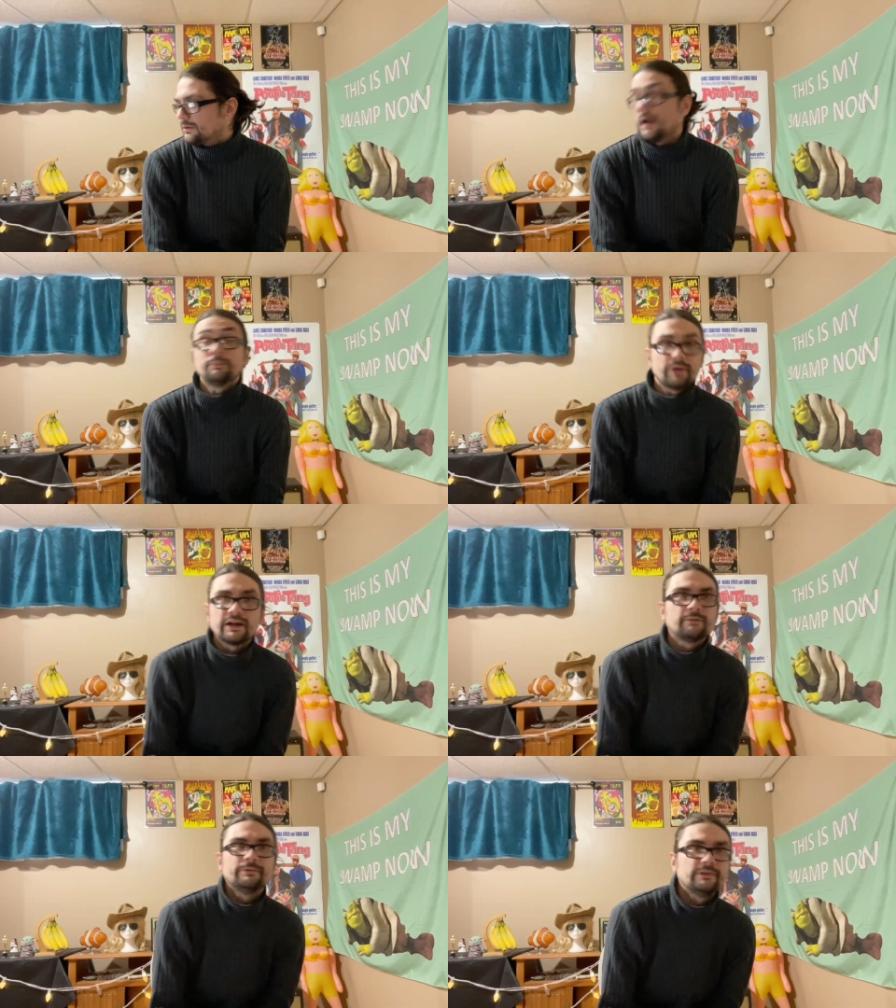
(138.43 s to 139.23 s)

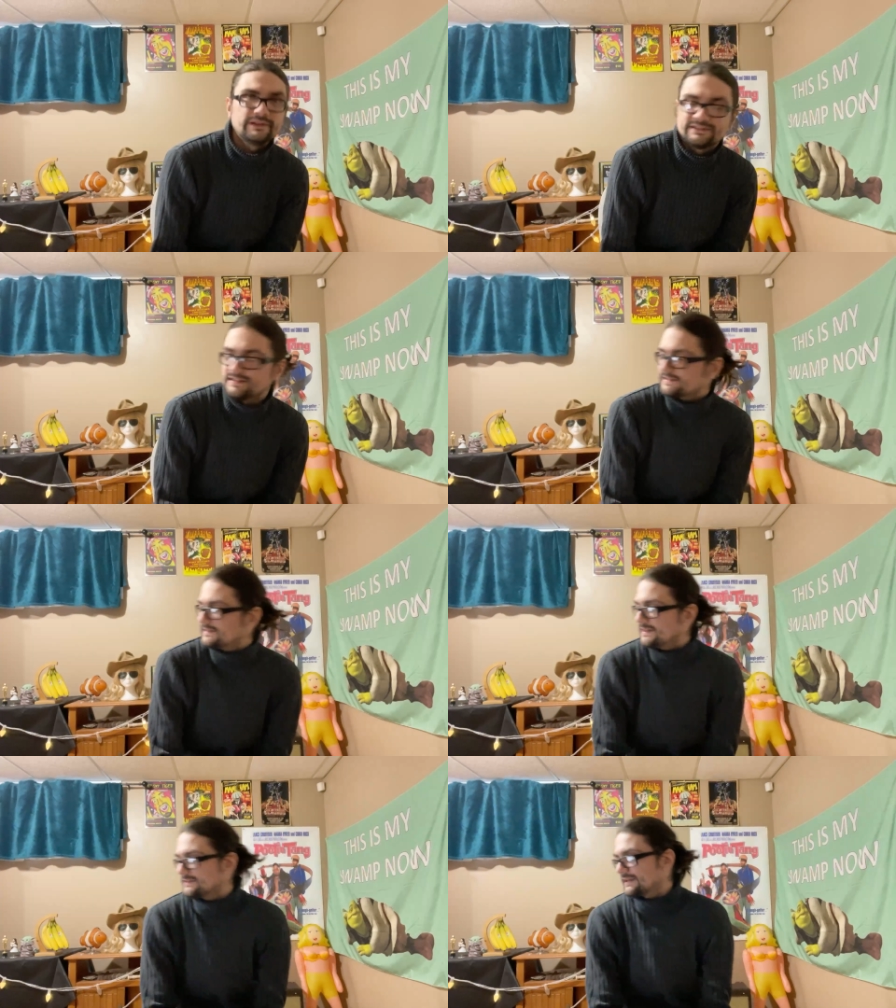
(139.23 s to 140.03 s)
Unbreakable and Sixth
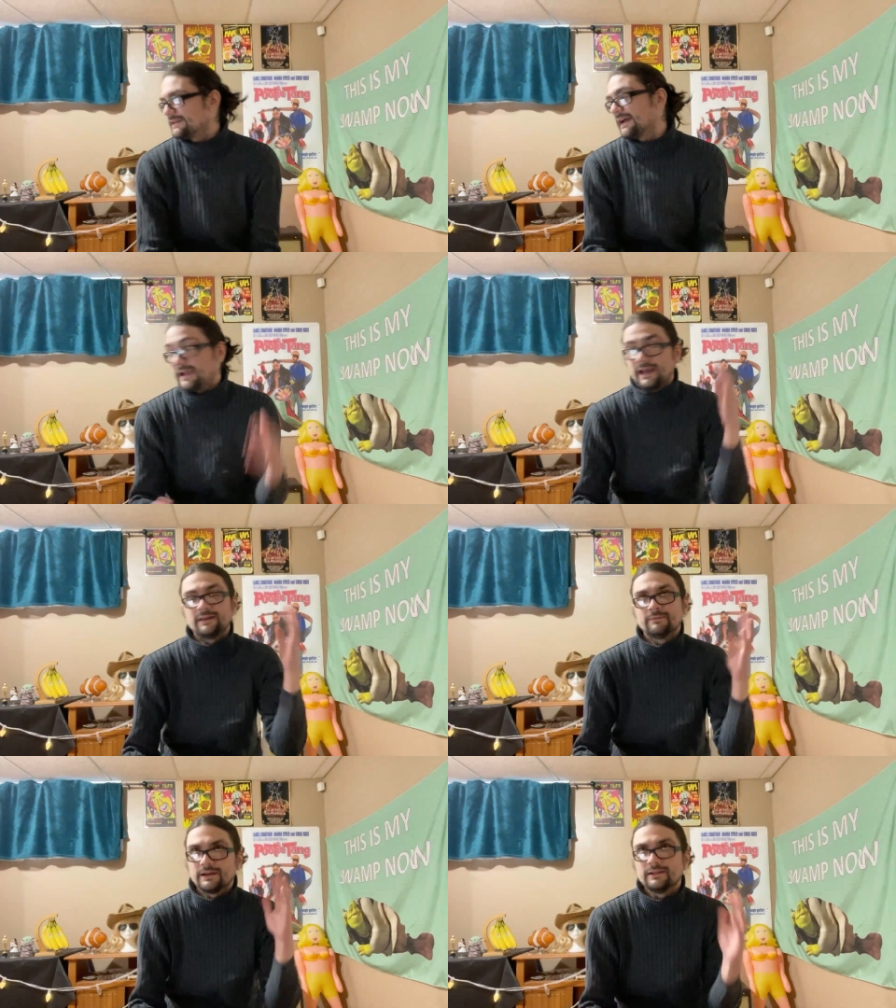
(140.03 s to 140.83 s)
Sense. I had
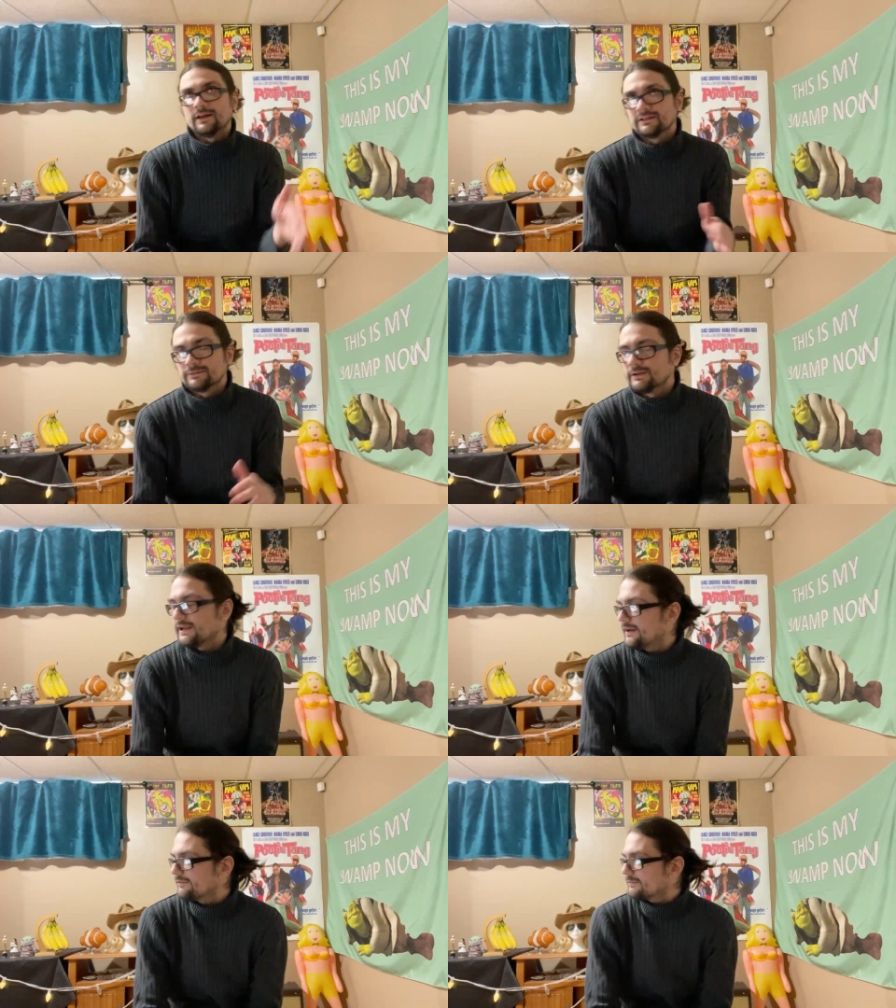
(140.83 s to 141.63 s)
him and I lost him and I
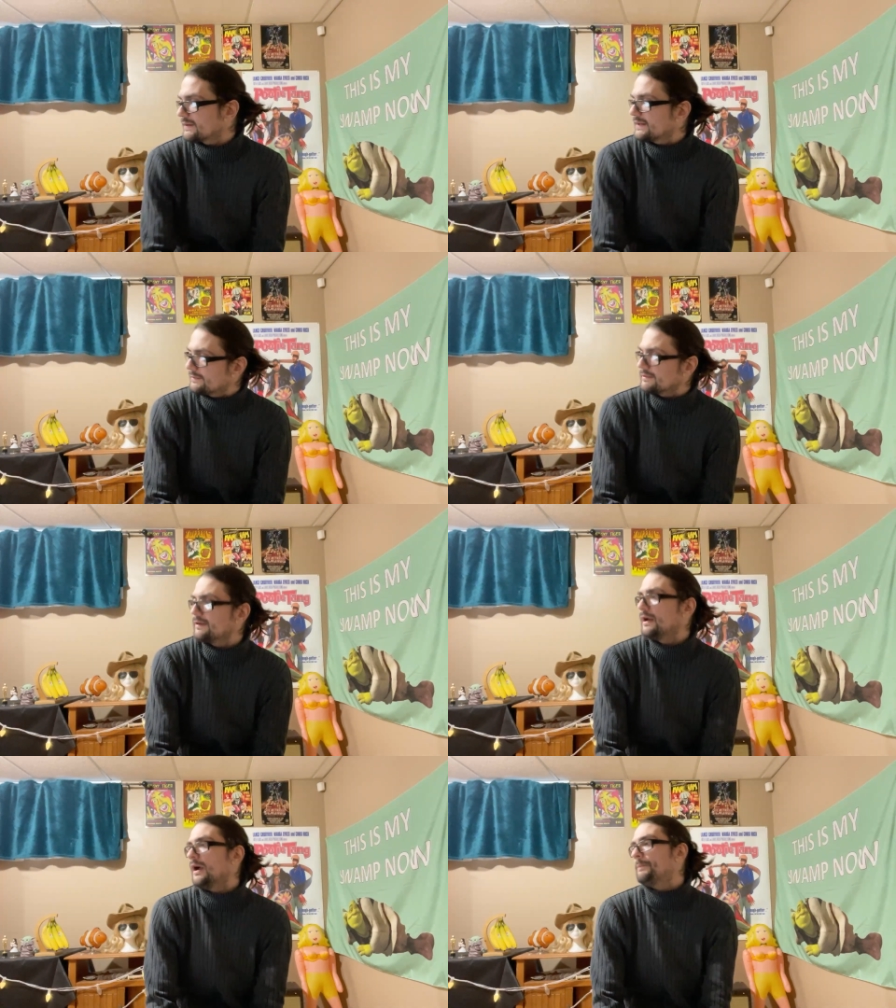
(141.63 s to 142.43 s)
have him again. There we go.
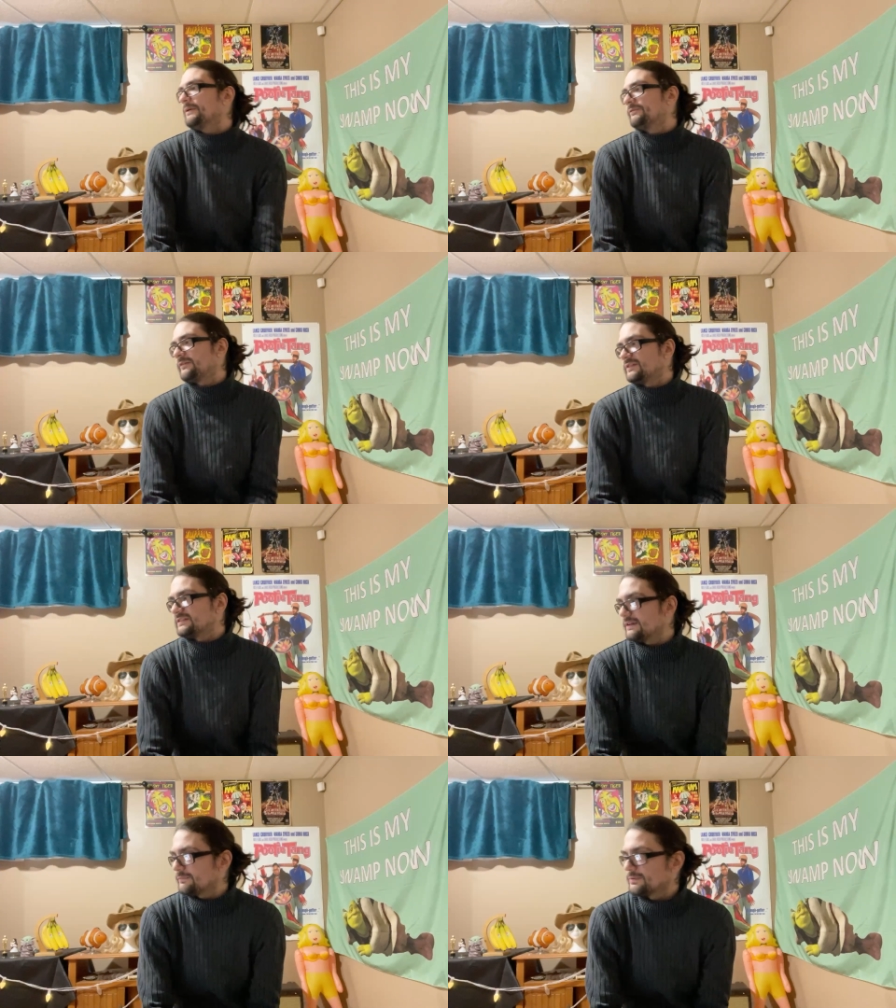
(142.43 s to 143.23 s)
But
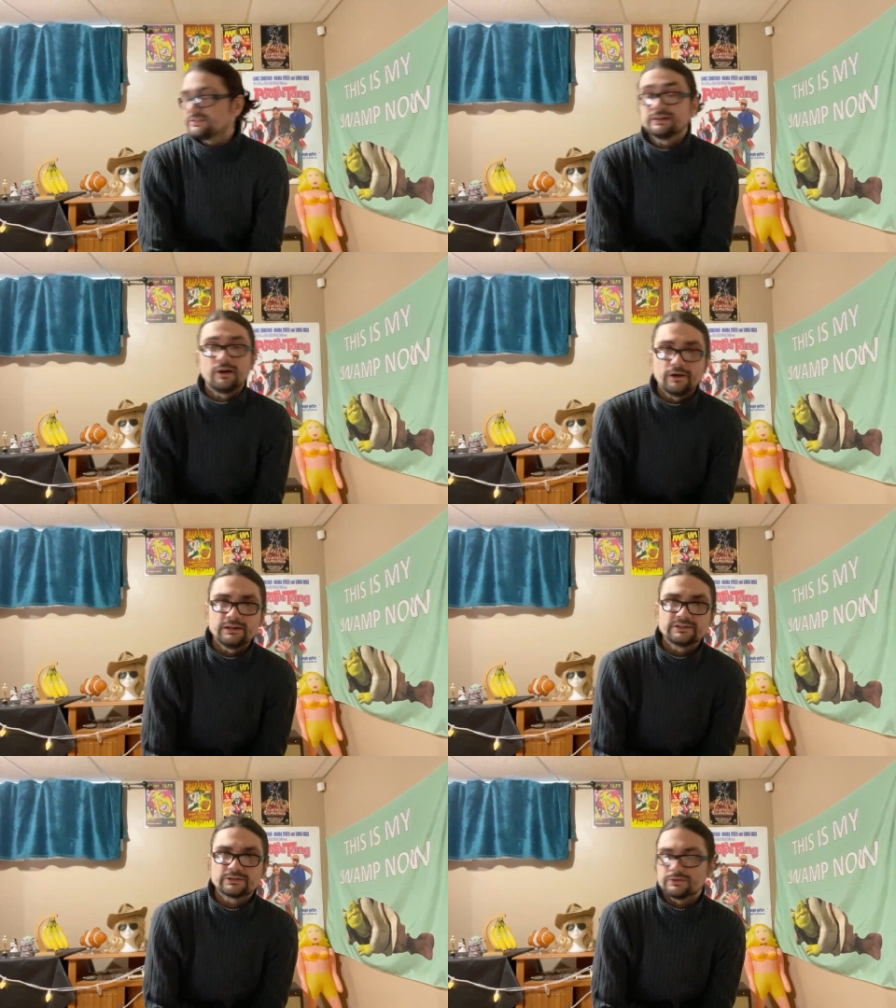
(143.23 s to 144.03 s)
57%
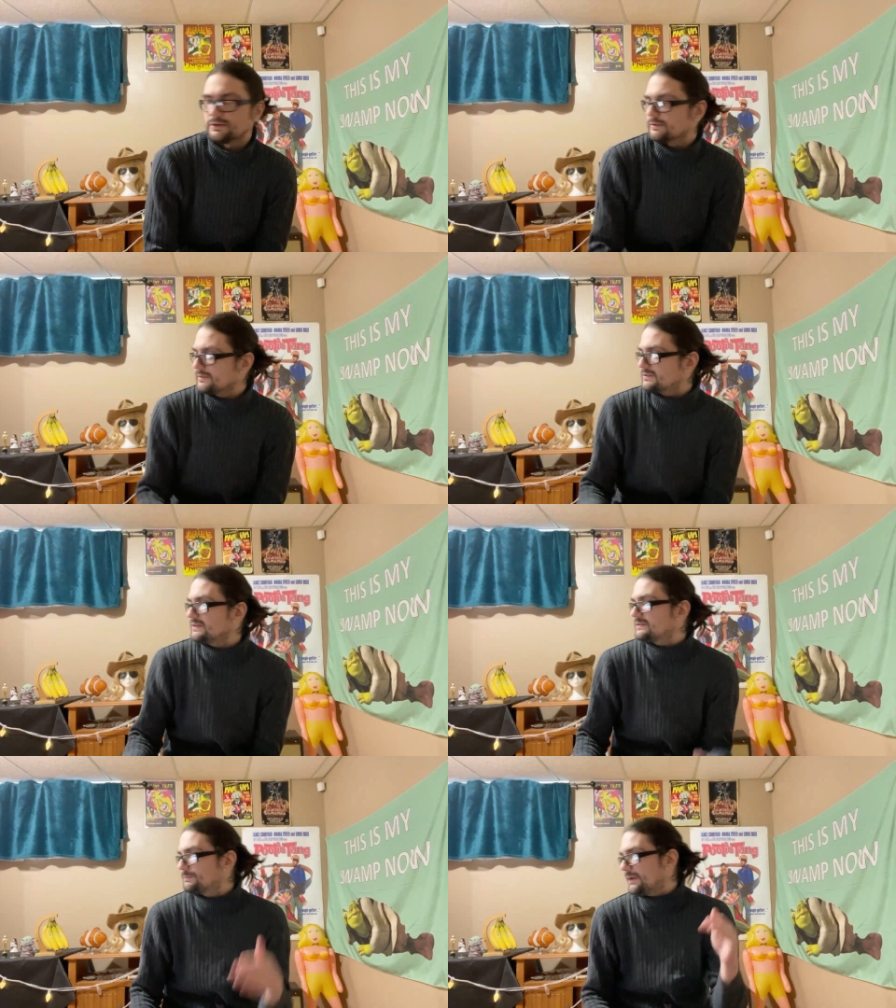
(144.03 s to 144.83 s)
audience score, which
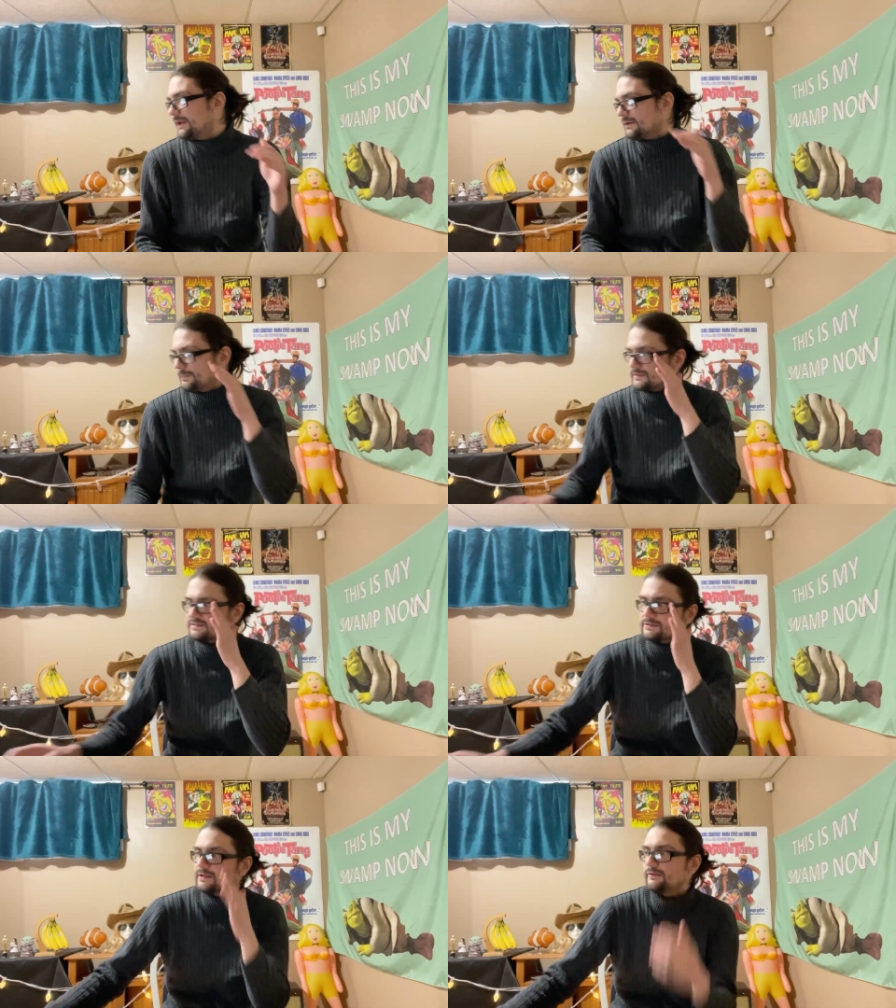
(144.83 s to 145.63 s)
is better but
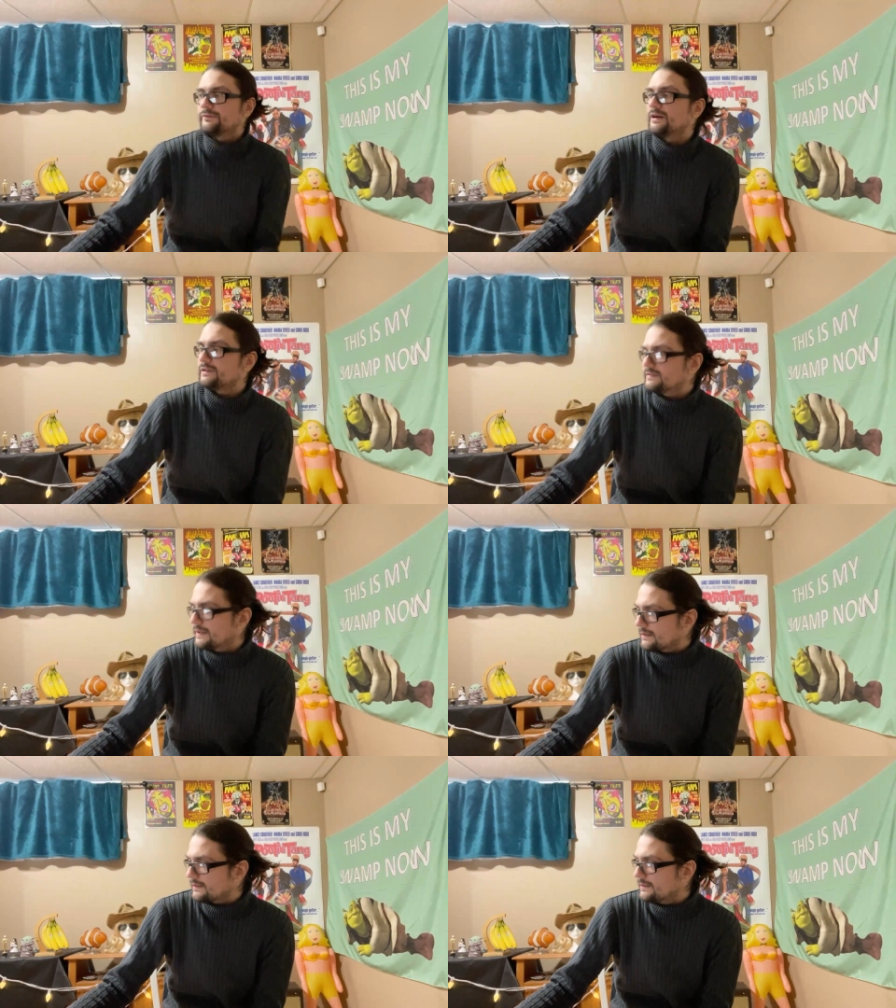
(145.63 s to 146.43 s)
still not fresh
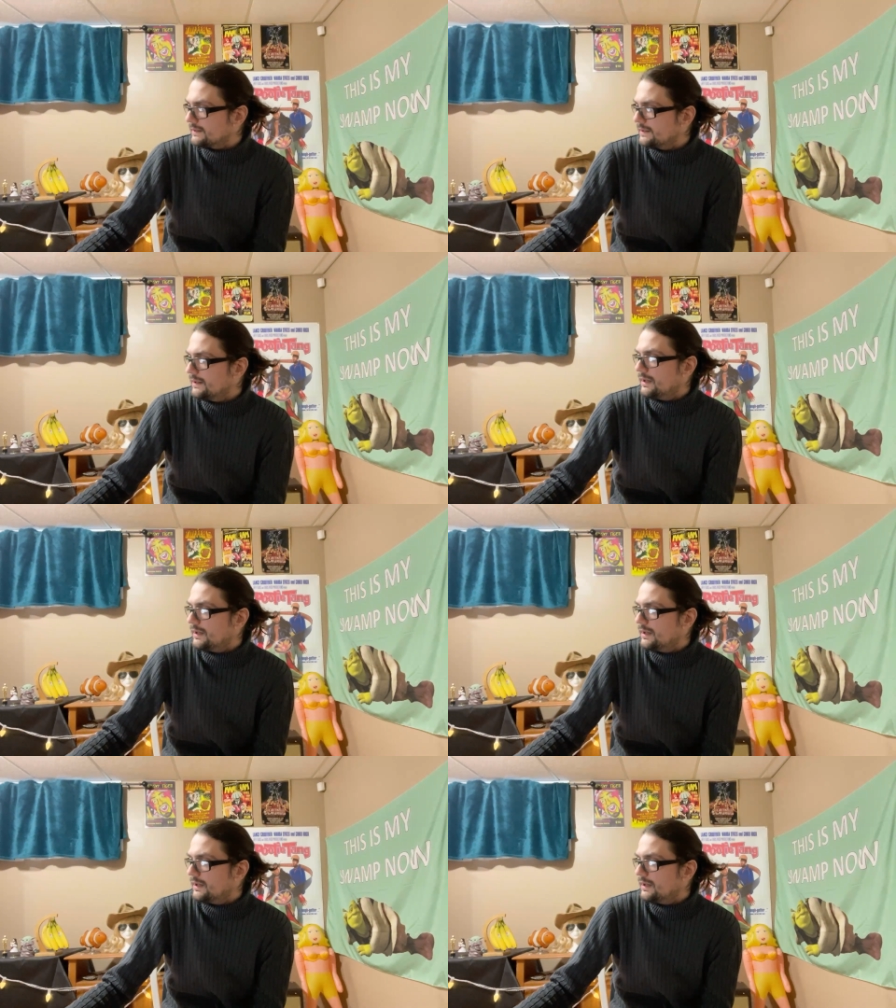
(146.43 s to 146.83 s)
technically.